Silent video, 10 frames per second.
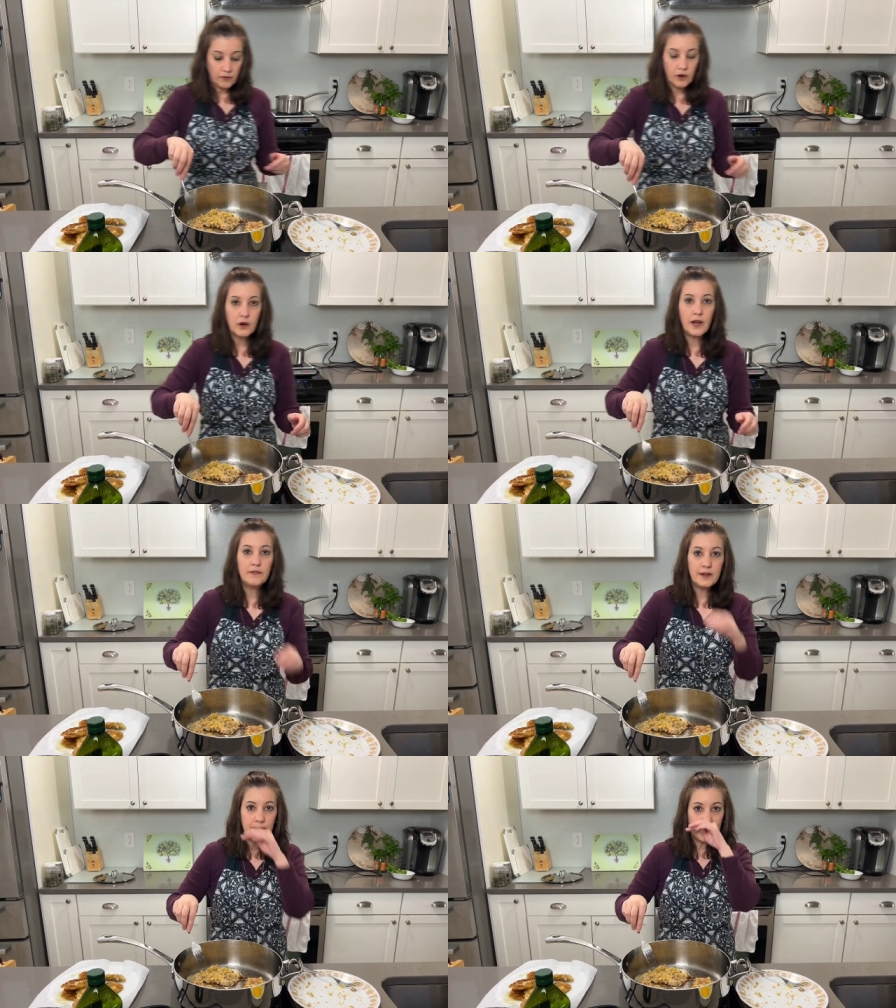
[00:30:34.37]
for
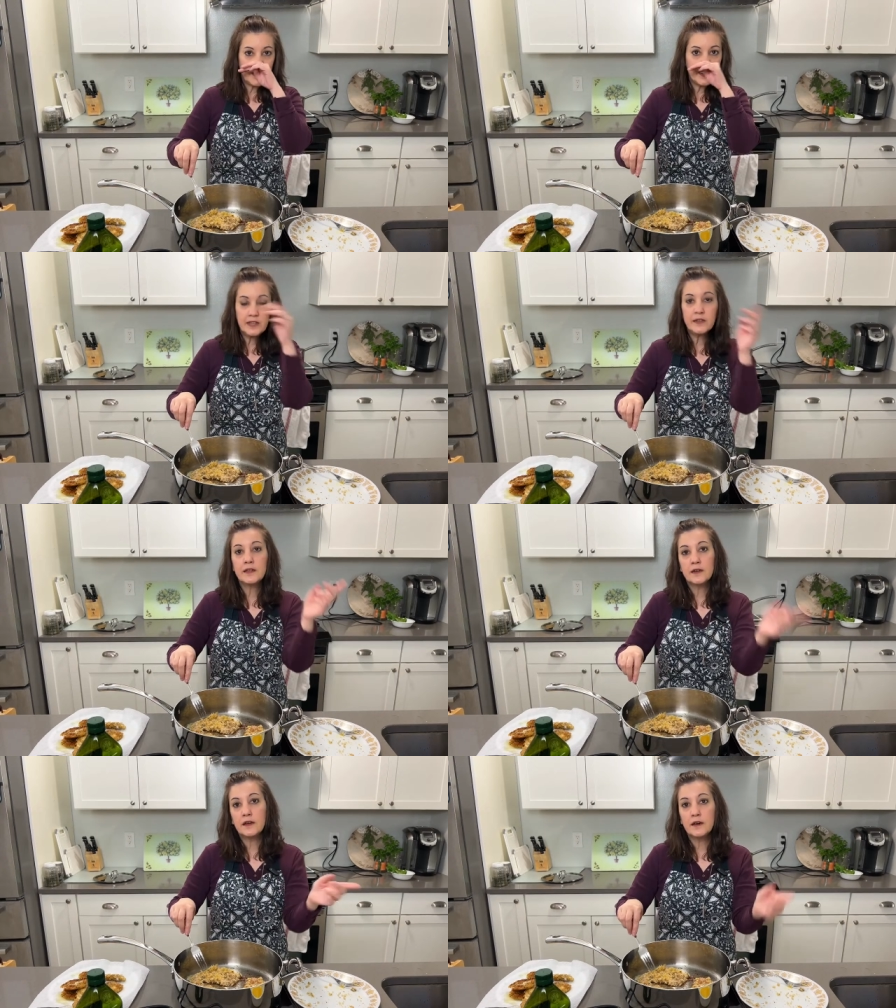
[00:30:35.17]
having an
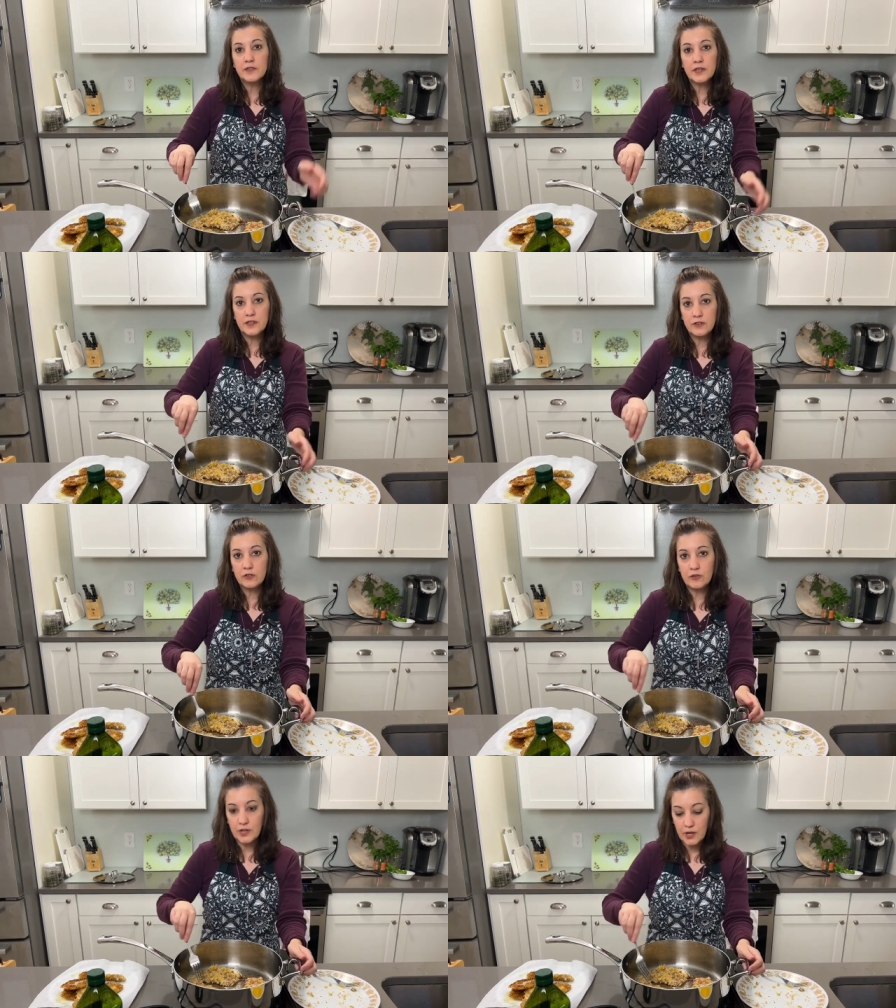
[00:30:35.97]
understanding of the
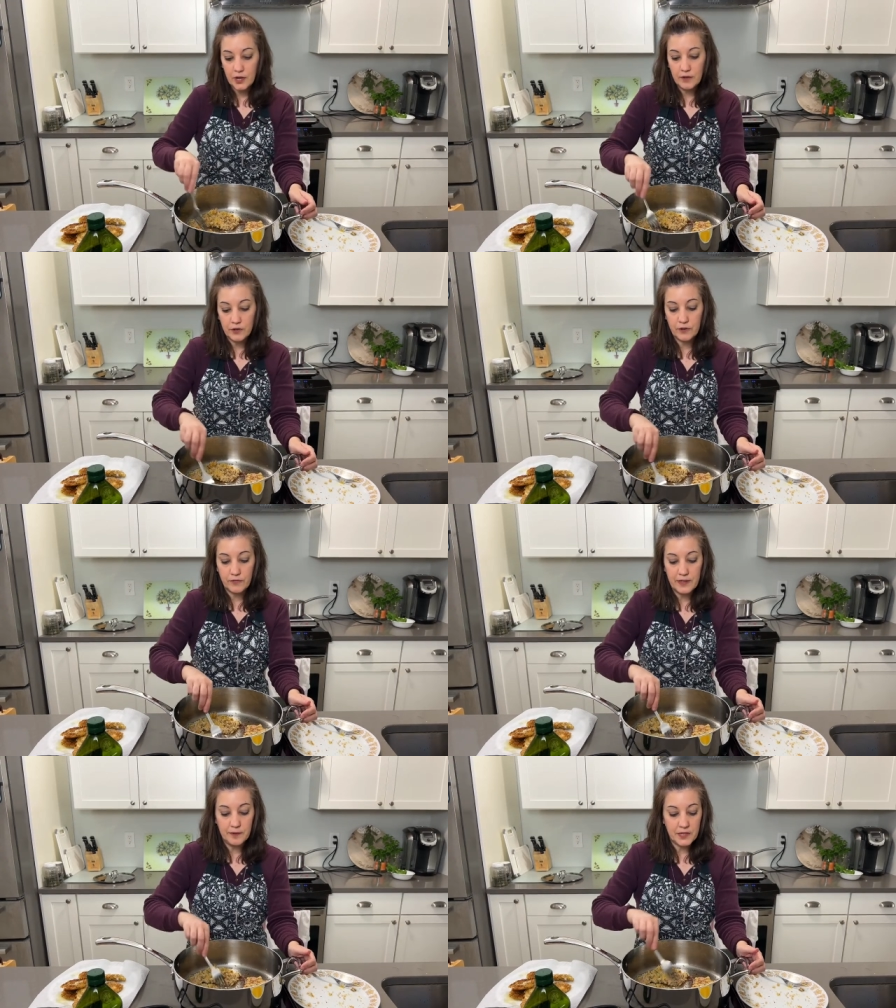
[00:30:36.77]
history of your
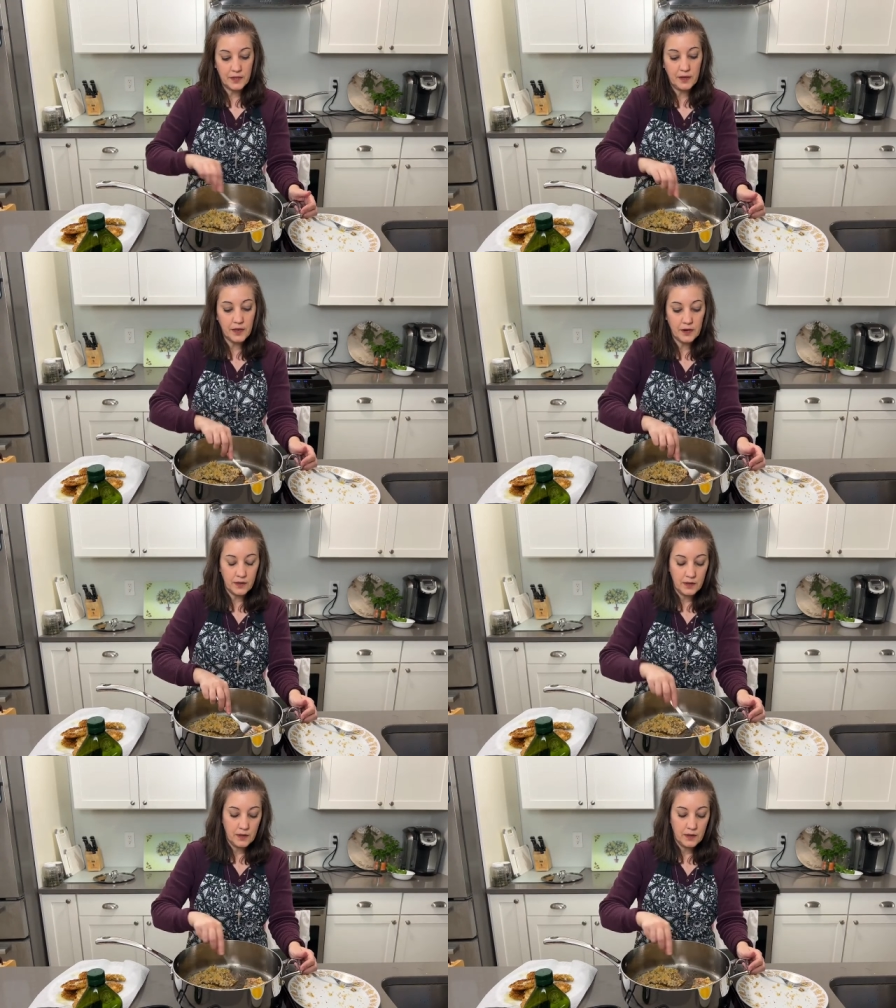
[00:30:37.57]
family line.